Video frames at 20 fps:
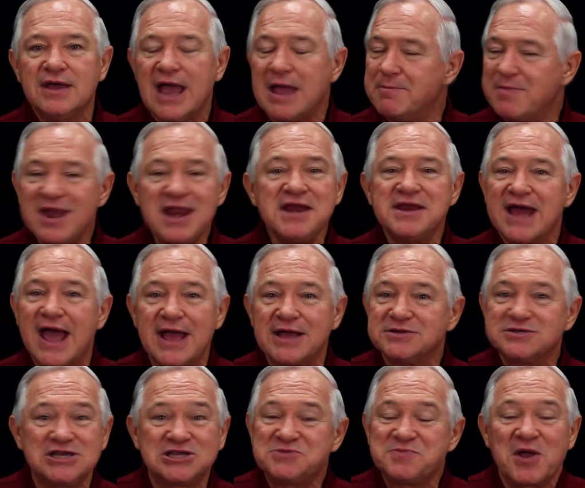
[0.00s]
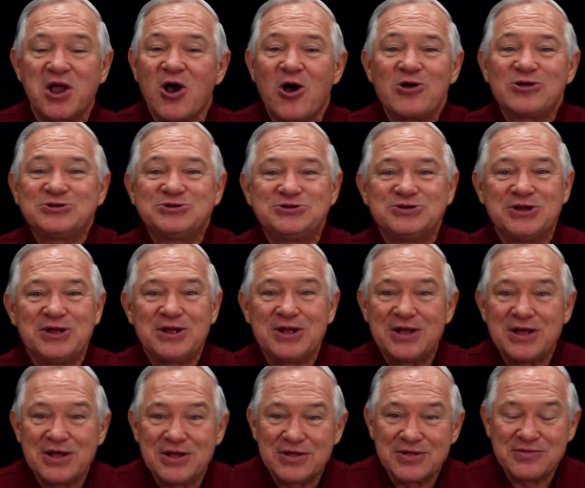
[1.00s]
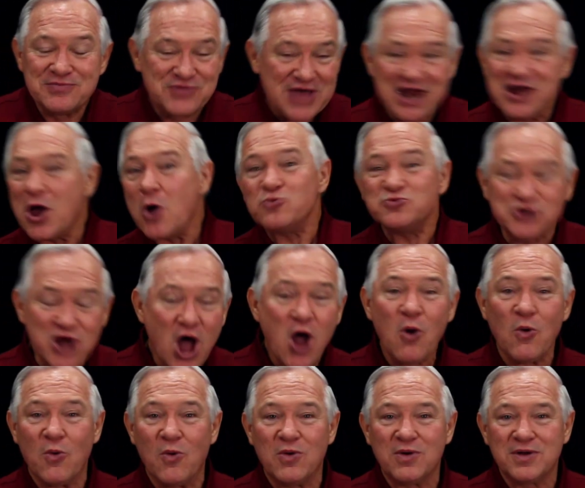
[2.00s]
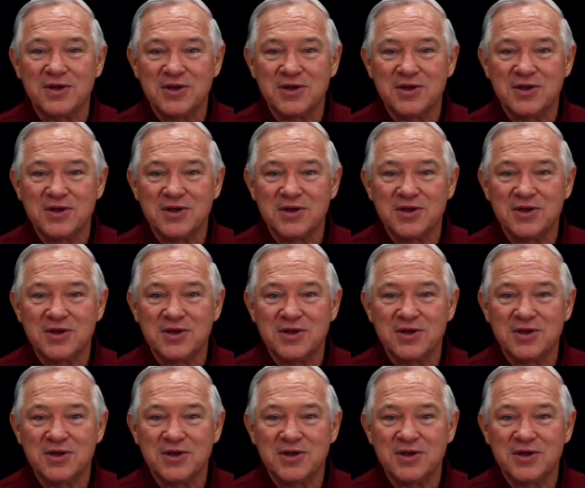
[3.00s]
And many times it's because they don't know,